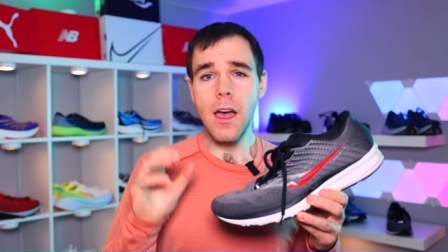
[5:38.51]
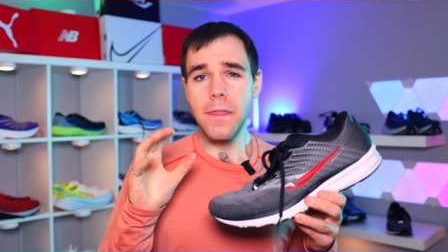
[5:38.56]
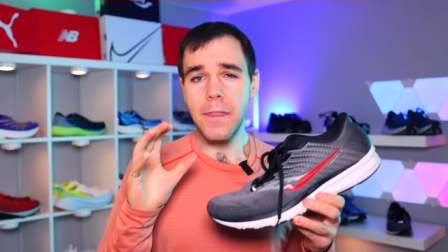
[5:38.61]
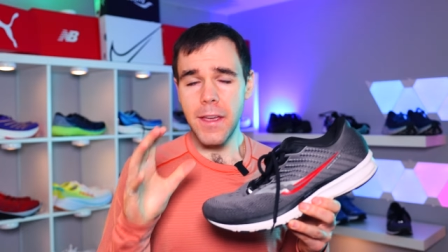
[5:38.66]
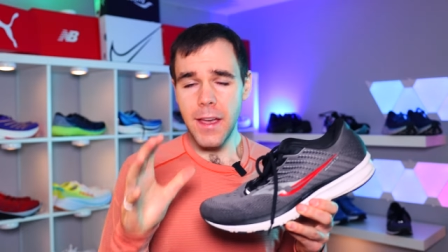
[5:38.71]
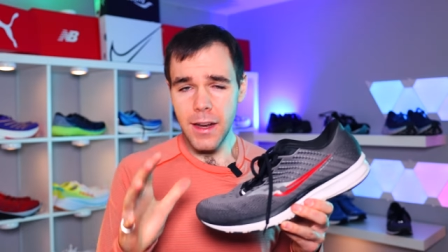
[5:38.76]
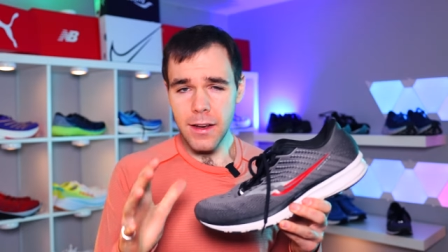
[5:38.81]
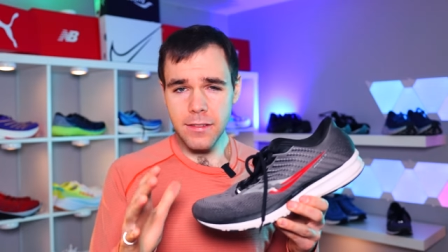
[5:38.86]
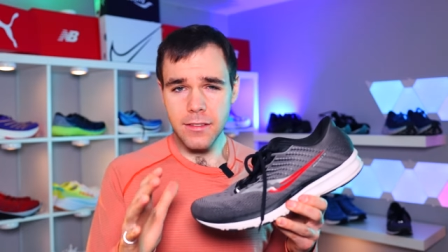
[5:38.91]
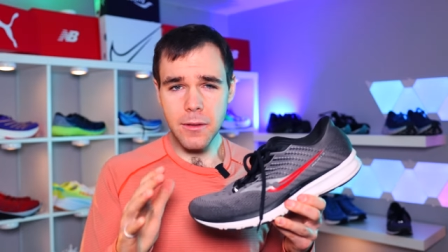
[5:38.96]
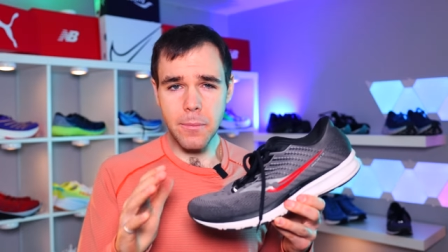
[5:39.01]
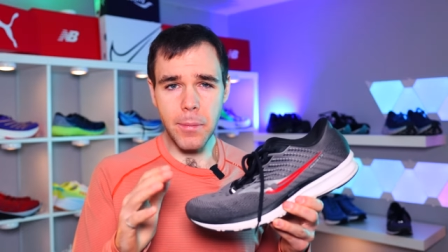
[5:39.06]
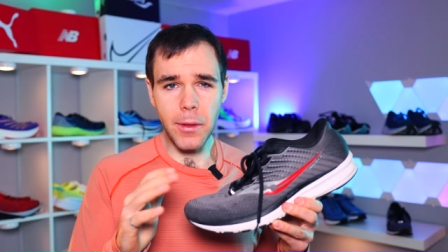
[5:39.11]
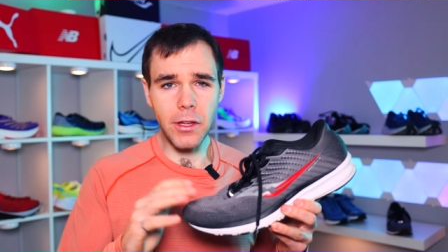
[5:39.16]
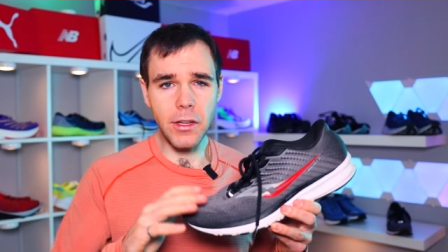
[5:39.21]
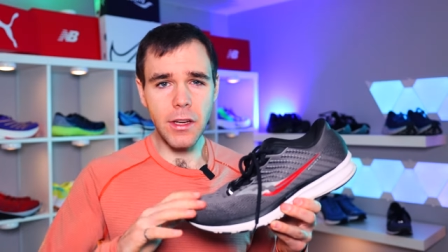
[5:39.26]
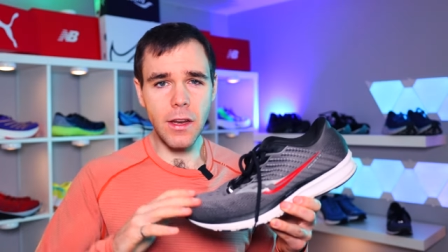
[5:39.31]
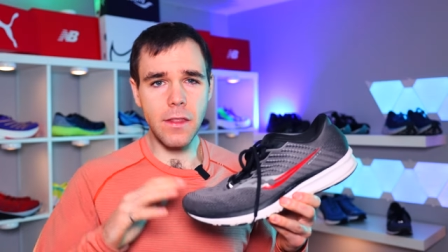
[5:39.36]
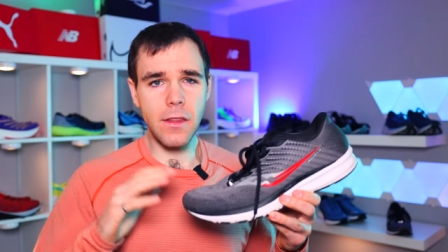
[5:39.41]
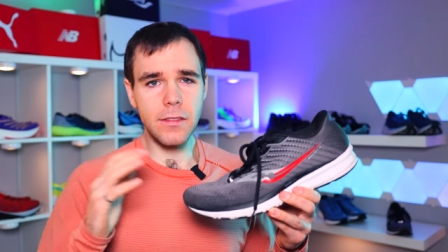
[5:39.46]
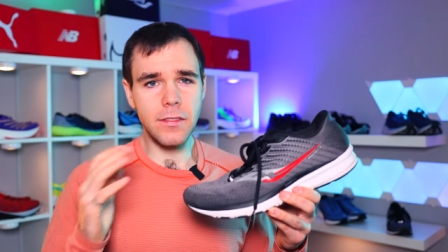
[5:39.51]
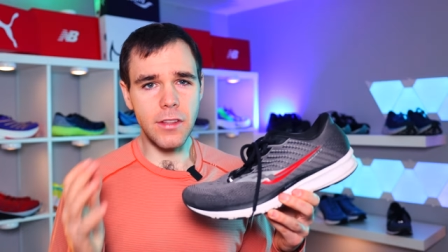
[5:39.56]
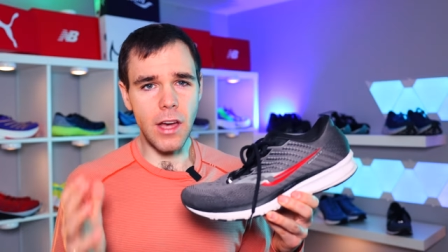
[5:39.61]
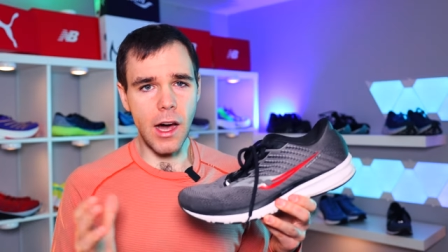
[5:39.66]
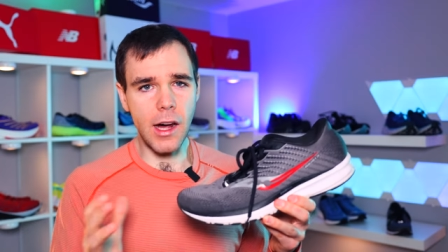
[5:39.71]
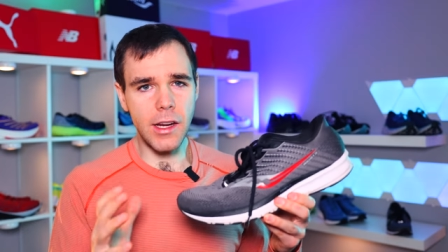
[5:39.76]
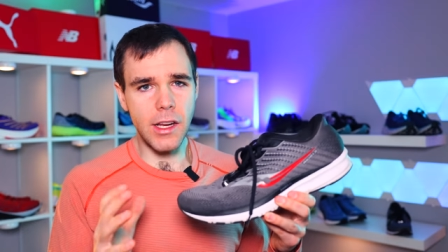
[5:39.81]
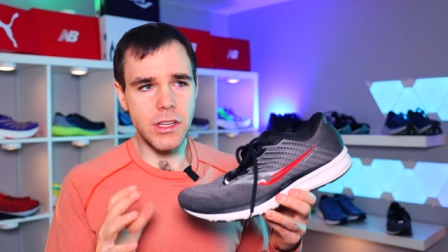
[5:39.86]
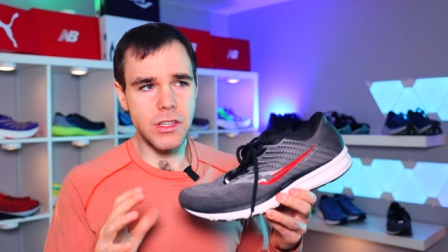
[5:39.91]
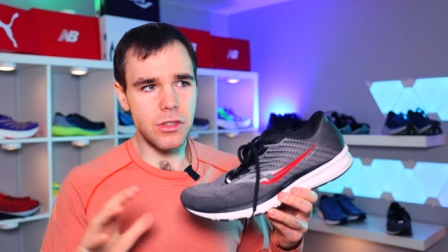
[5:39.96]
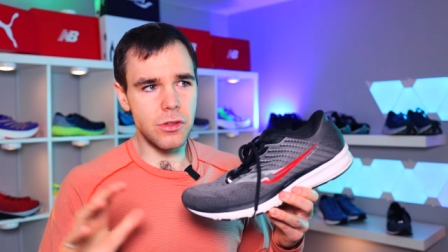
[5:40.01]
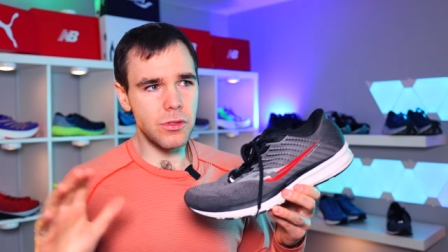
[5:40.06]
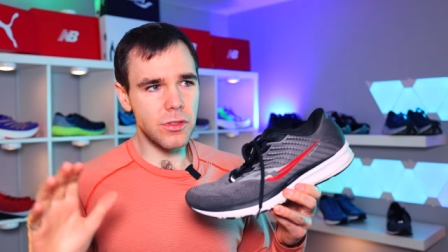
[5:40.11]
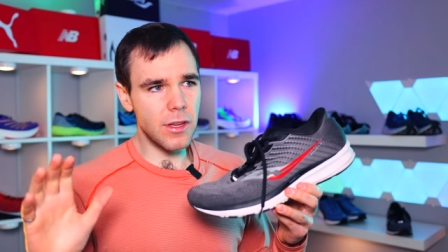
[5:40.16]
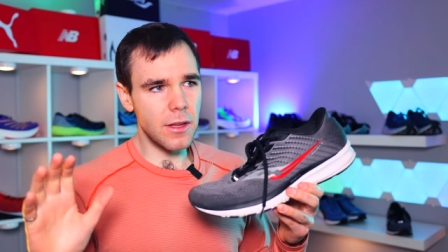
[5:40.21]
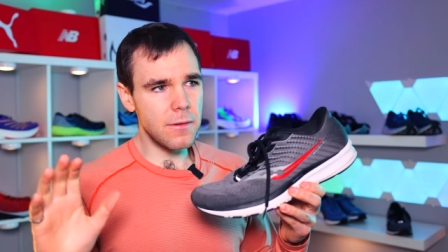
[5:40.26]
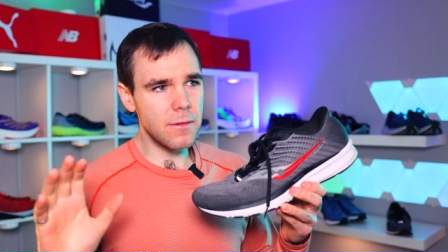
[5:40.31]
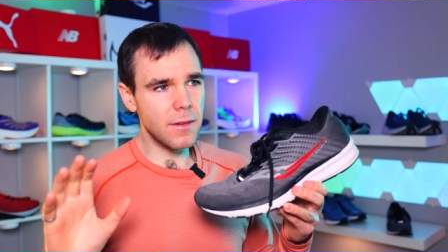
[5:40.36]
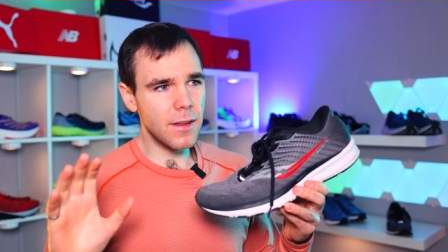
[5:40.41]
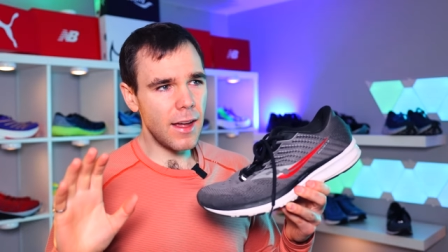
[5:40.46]
the hint of stability in the Saucony shoes
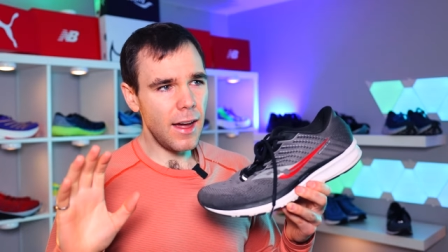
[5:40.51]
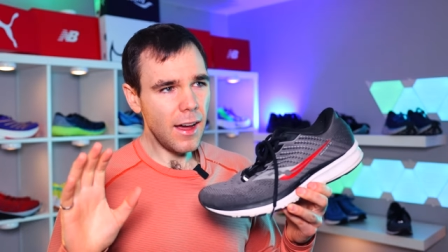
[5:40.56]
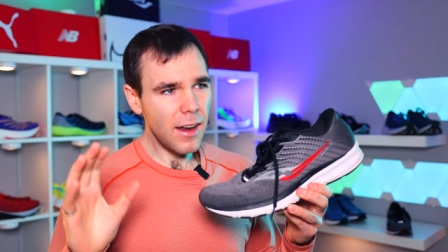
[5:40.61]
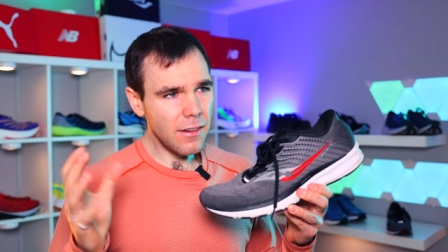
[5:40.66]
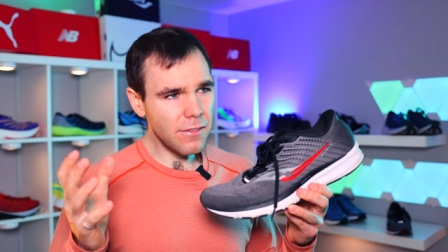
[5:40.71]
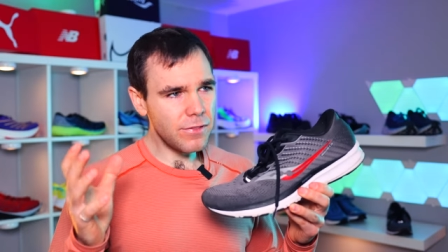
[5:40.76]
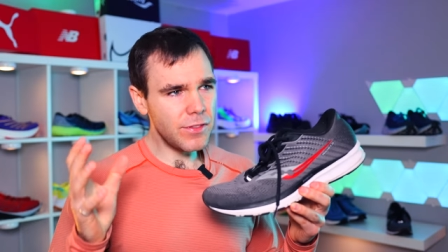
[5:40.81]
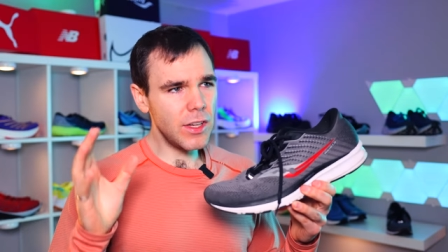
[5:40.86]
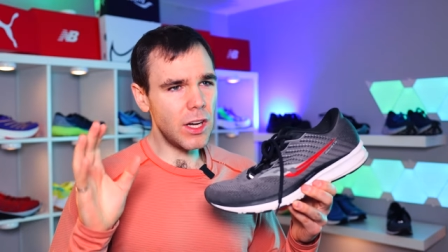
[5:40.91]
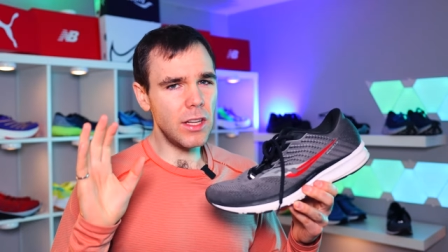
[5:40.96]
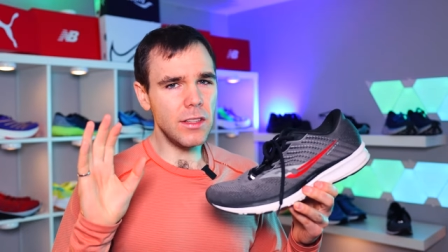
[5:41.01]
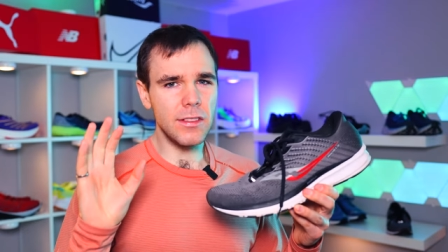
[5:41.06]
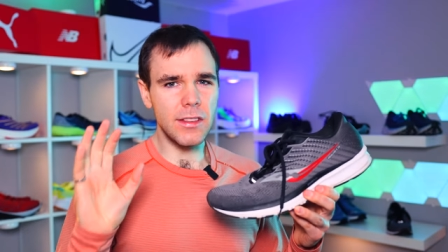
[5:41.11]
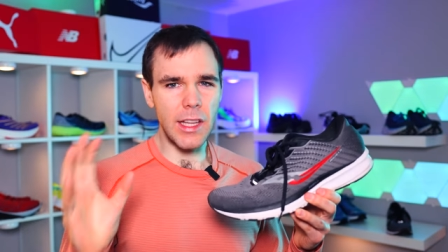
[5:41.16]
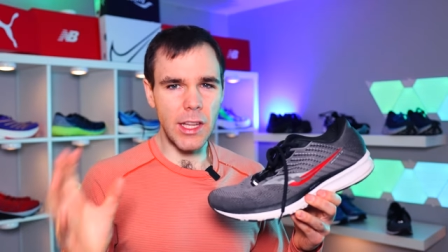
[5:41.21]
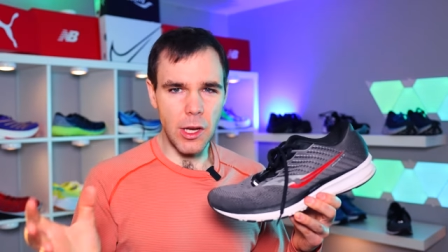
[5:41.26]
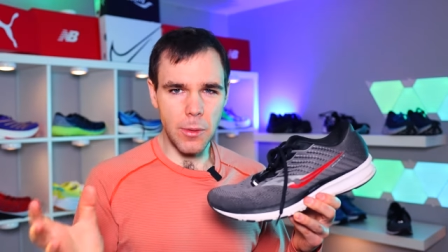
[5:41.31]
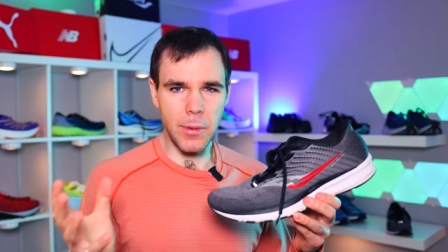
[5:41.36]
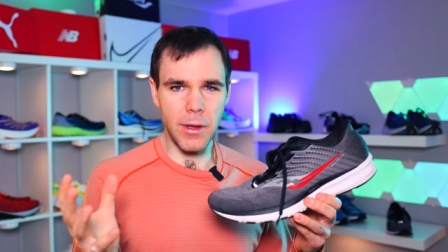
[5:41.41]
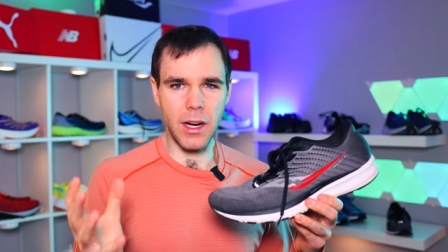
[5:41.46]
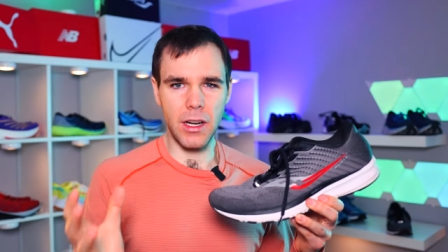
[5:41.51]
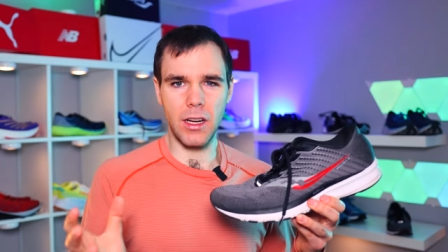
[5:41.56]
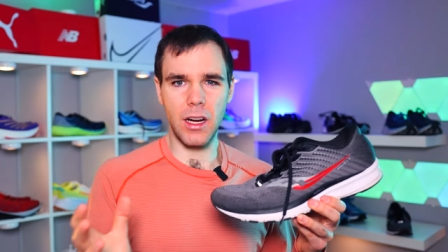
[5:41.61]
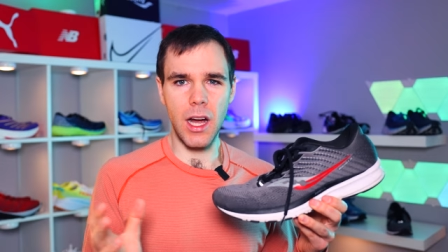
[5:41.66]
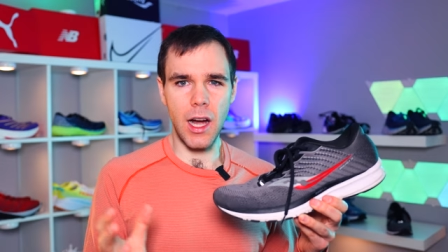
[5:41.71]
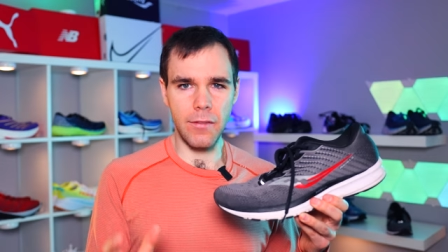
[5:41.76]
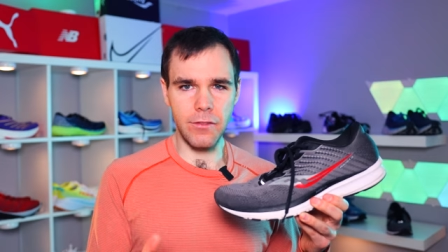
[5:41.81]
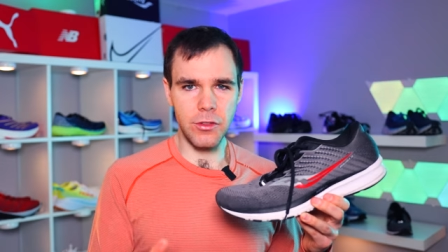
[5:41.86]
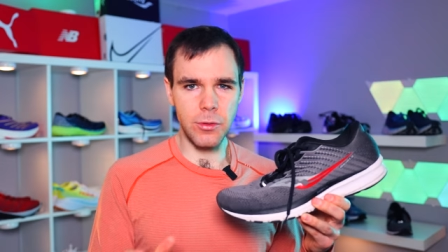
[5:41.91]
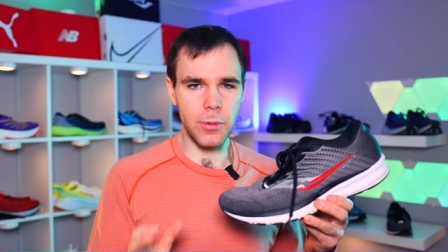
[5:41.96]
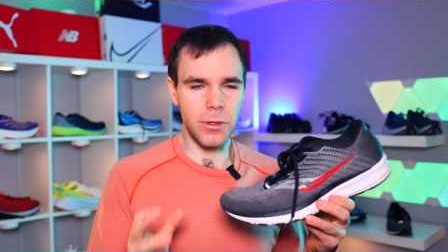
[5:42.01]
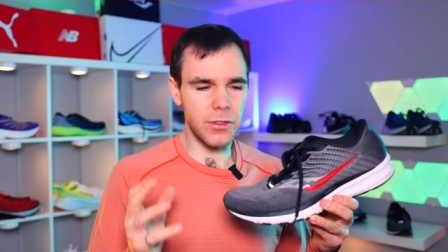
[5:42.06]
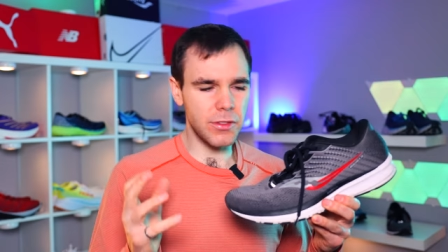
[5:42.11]
can kind of feel a little bit uncomfortable.